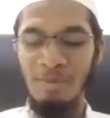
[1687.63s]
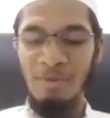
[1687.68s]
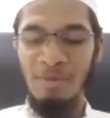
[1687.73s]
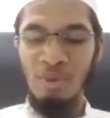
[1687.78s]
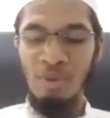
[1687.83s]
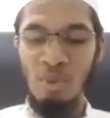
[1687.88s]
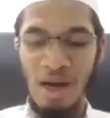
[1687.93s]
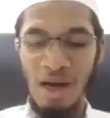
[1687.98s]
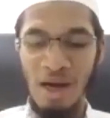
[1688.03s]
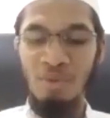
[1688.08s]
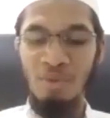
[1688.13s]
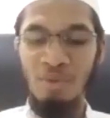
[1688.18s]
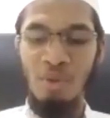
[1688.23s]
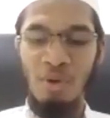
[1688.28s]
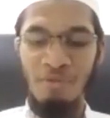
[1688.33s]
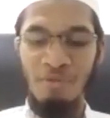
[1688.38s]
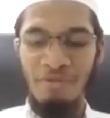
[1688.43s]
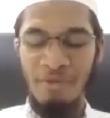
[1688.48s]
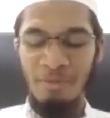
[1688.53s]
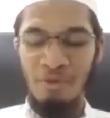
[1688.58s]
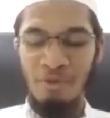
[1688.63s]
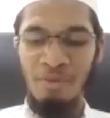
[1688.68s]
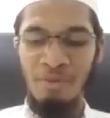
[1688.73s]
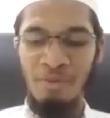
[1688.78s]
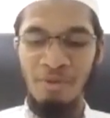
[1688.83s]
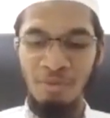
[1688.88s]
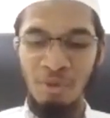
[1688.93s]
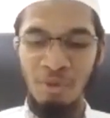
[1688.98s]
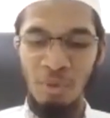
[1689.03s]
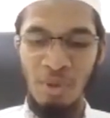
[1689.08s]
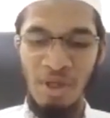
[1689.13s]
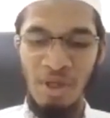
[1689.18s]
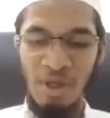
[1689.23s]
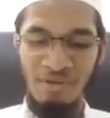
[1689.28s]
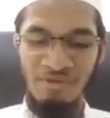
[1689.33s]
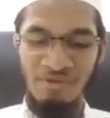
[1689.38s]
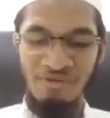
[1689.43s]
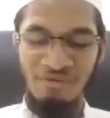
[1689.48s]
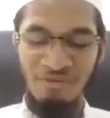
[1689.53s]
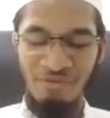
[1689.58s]
you out of a problem you have
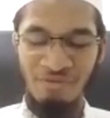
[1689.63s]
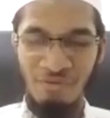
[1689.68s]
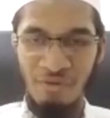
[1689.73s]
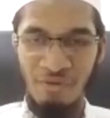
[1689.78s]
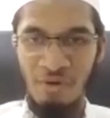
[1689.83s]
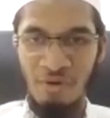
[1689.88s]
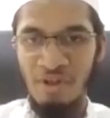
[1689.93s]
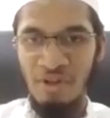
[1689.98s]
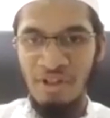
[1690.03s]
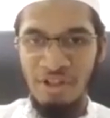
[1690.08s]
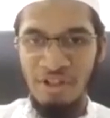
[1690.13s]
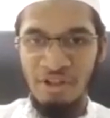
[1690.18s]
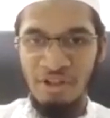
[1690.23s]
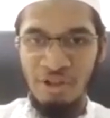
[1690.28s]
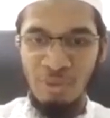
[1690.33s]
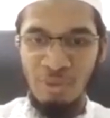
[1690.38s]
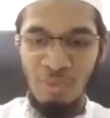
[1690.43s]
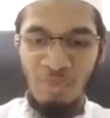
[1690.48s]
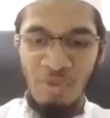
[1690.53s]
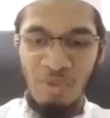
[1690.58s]
fallen into.